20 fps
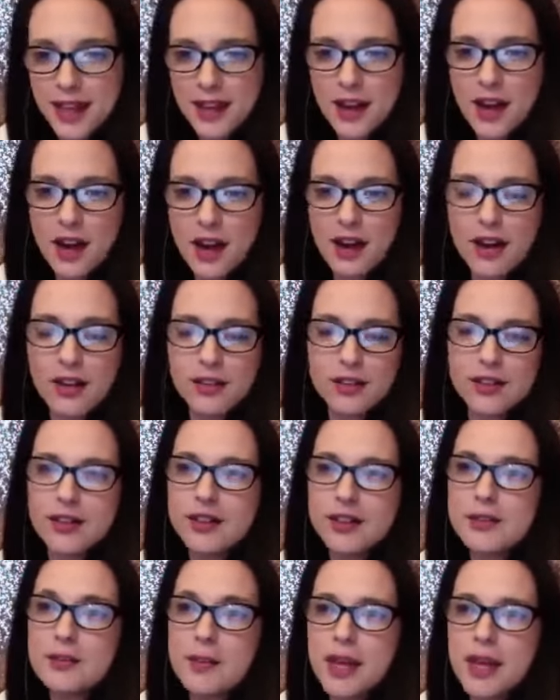Oh,
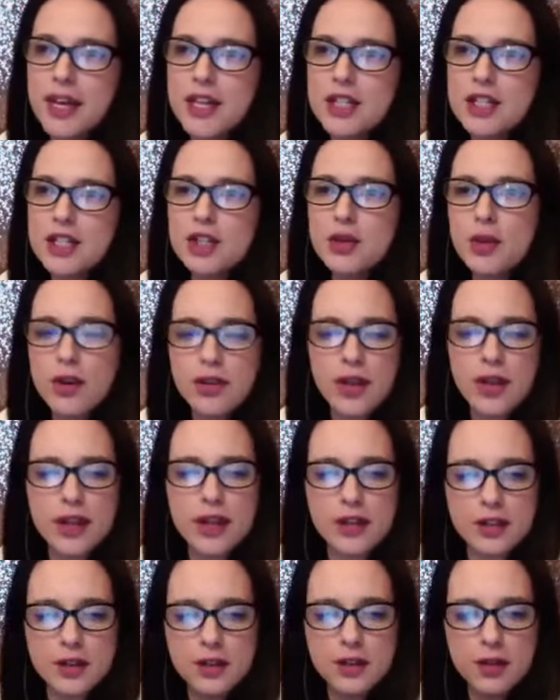make sure
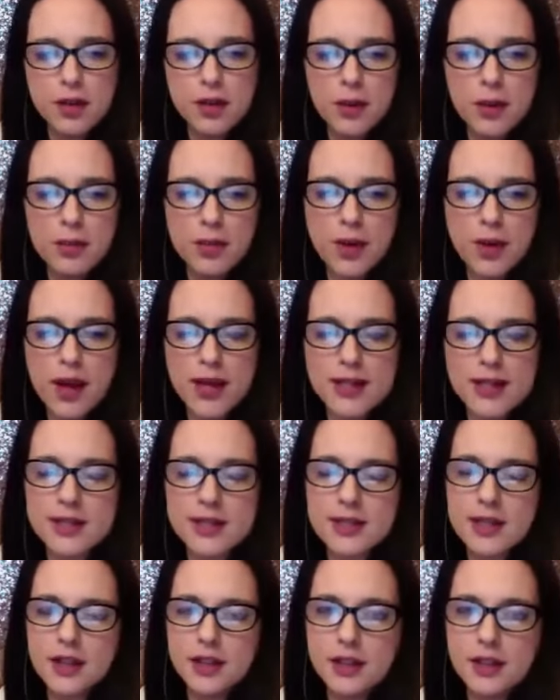that you
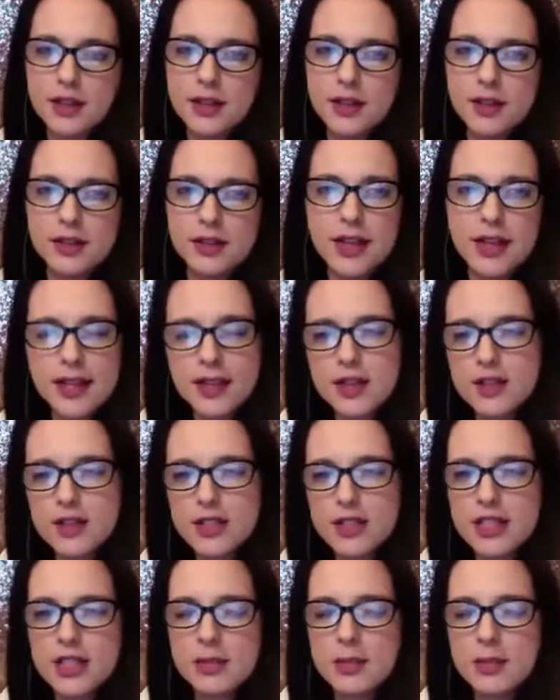press your, like
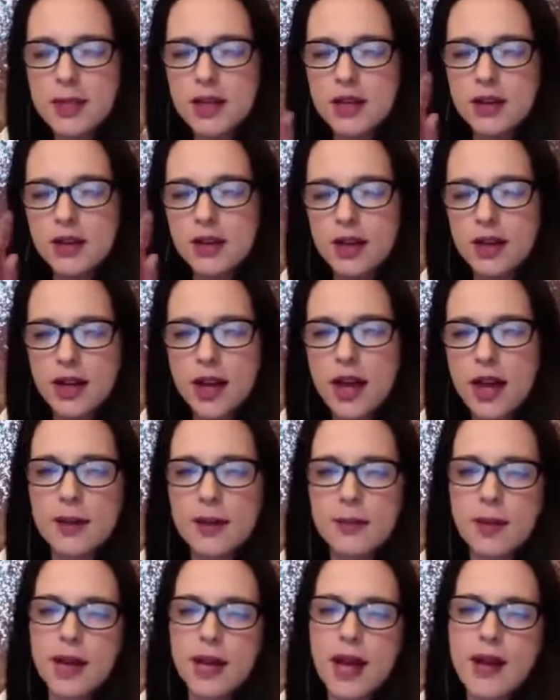there's a speaker and it kind
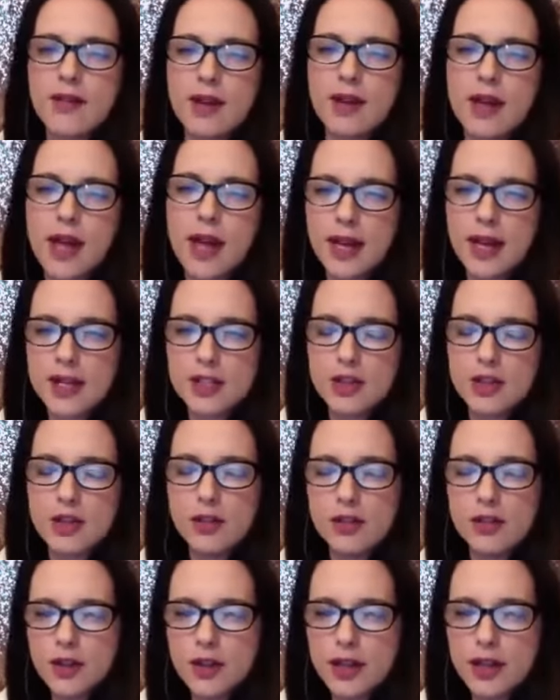of might have an X
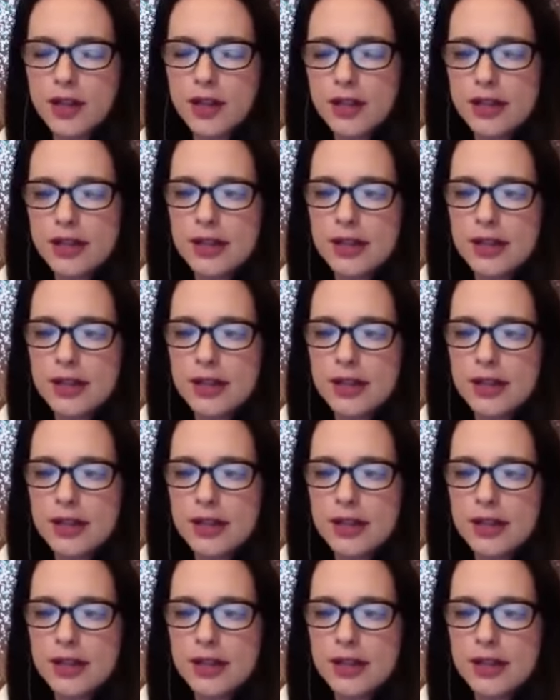over it.